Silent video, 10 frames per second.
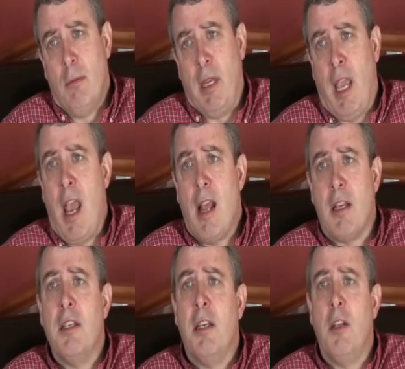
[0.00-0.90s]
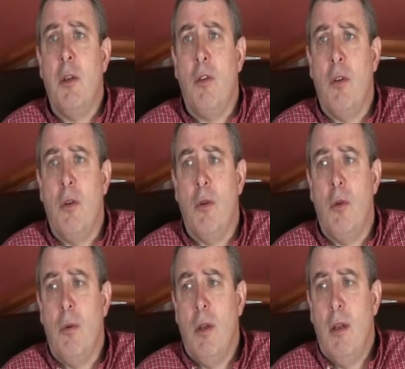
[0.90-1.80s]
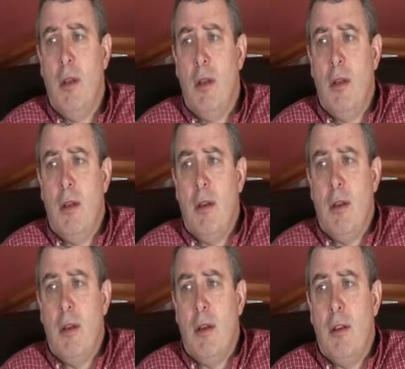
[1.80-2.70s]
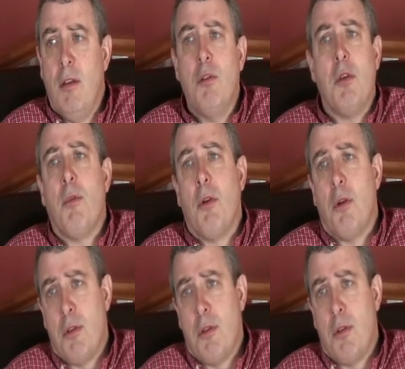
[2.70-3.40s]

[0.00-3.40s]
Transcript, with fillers: We can't continue to use up the